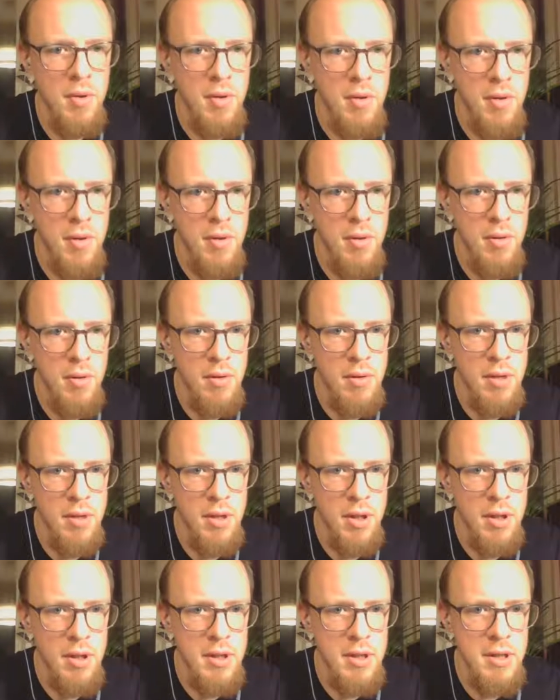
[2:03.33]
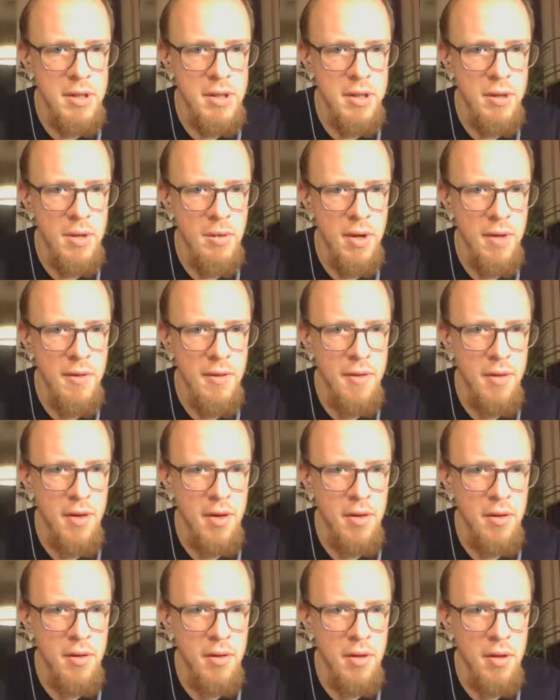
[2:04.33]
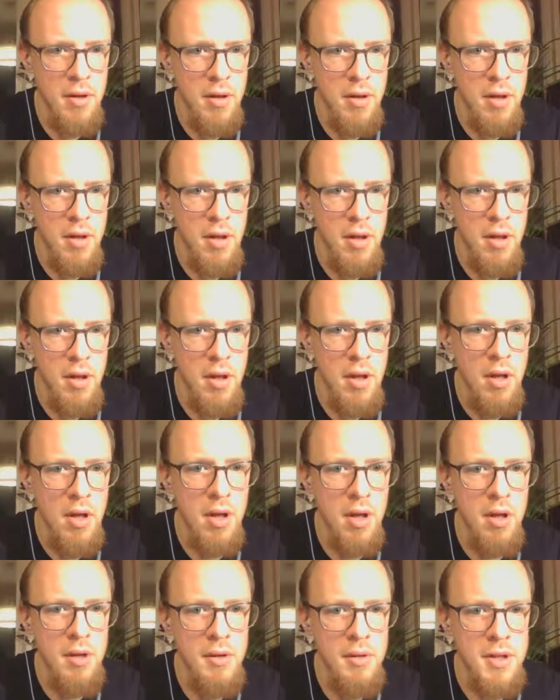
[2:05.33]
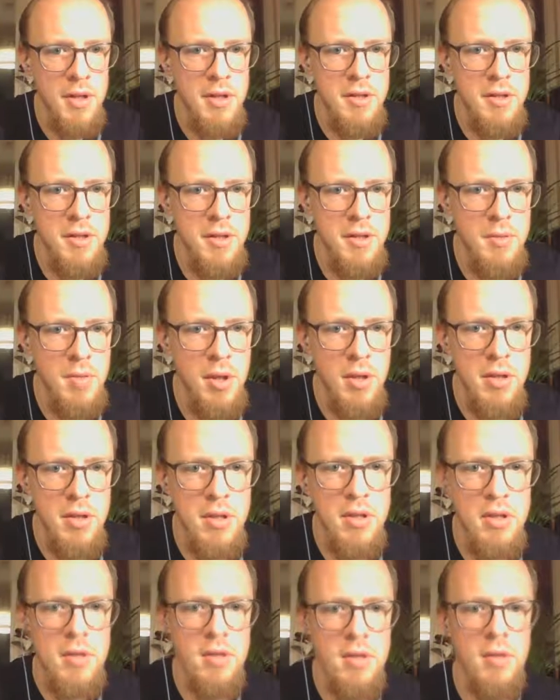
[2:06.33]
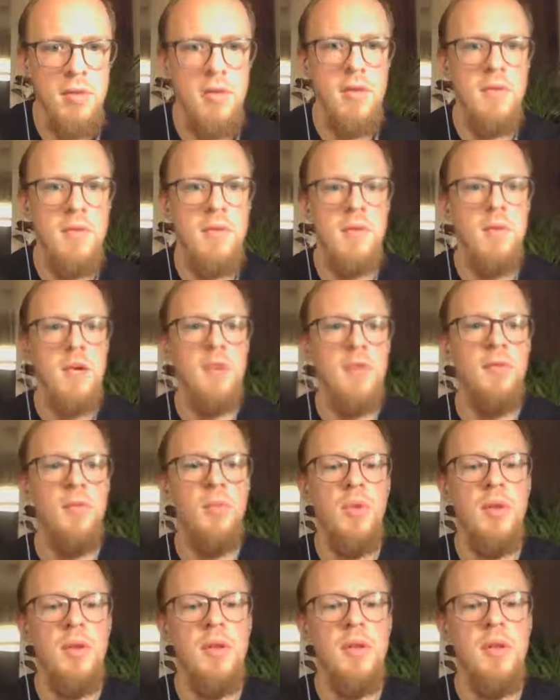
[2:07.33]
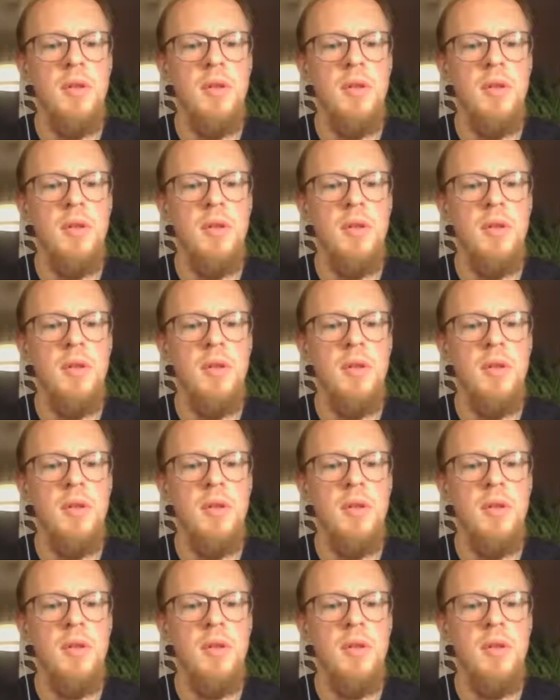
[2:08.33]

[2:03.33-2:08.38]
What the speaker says: or at least so I thought. It's just because it's not used. We have to print it.